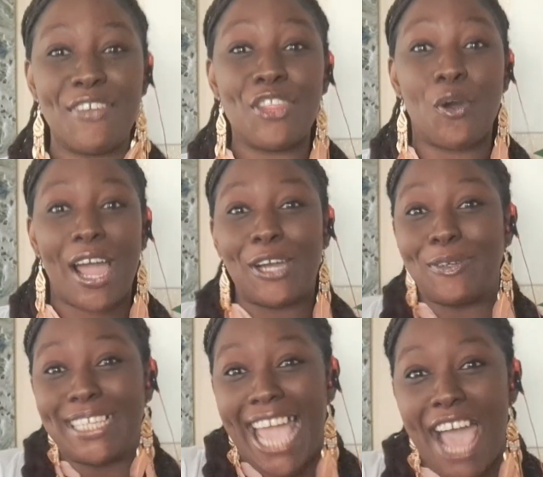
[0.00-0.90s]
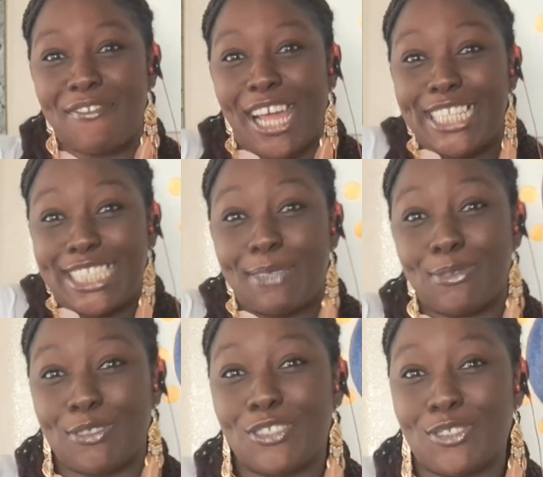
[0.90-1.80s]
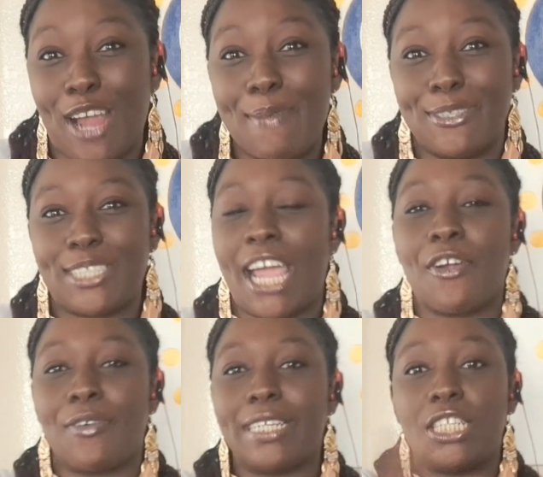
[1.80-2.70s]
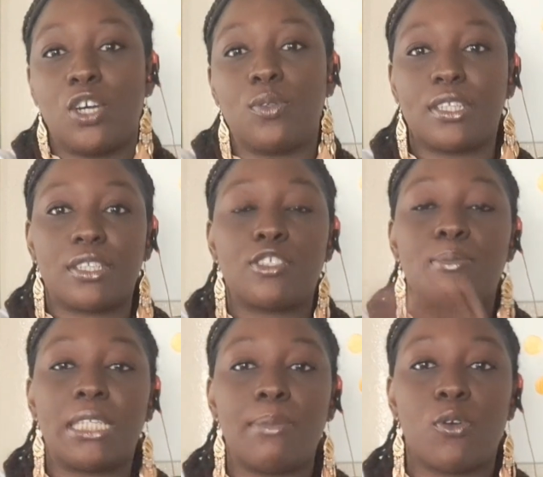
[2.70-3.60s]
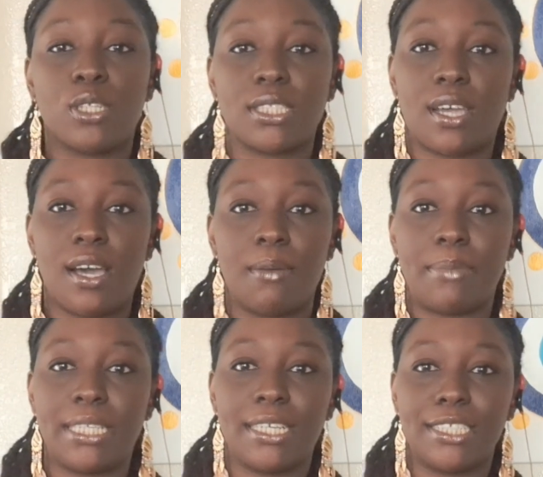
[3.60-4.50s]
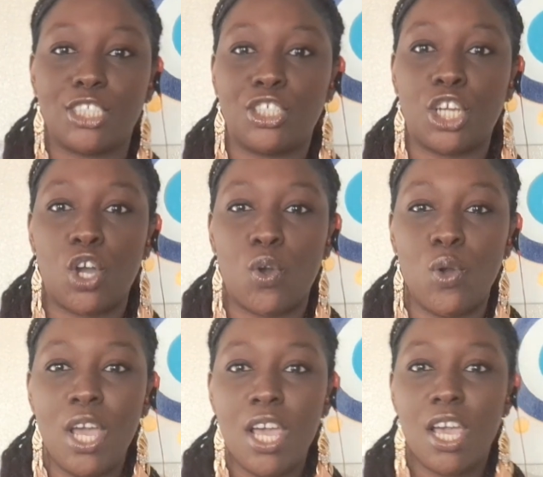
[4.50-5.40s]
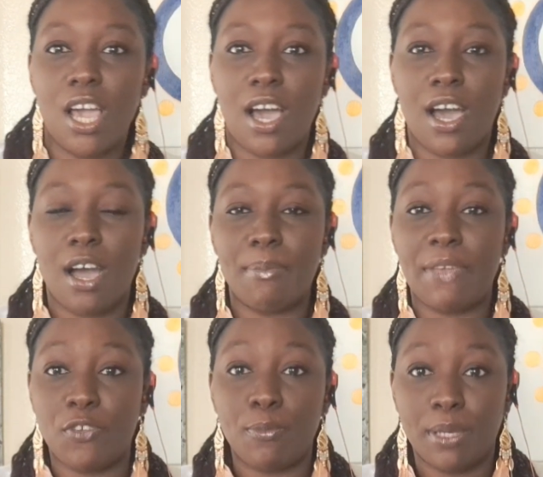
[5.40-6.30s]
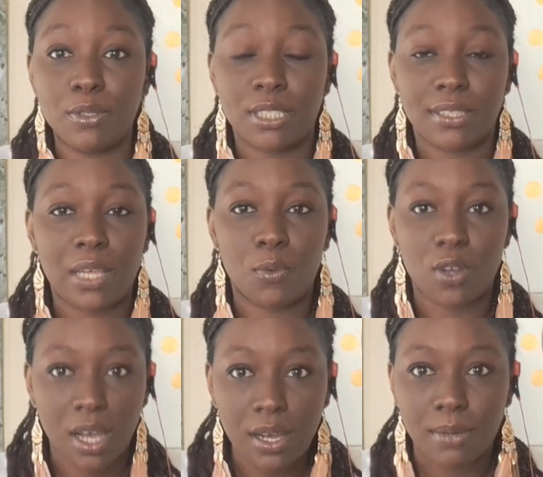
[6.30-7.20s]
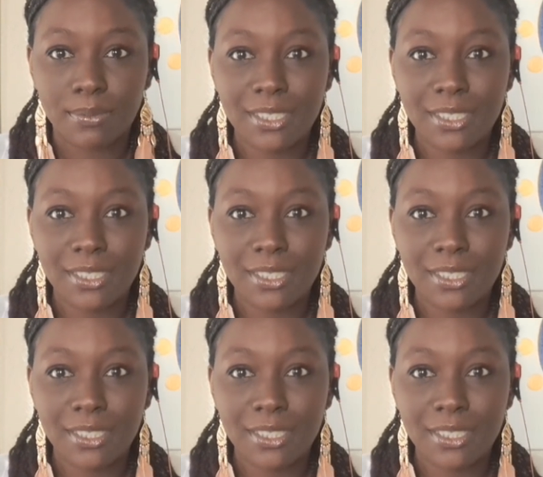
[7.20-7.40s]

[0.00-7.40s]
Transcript: Even though I only have 97 subscribers, I already know that there's many more to come because, you know, um, if you build it, they will come.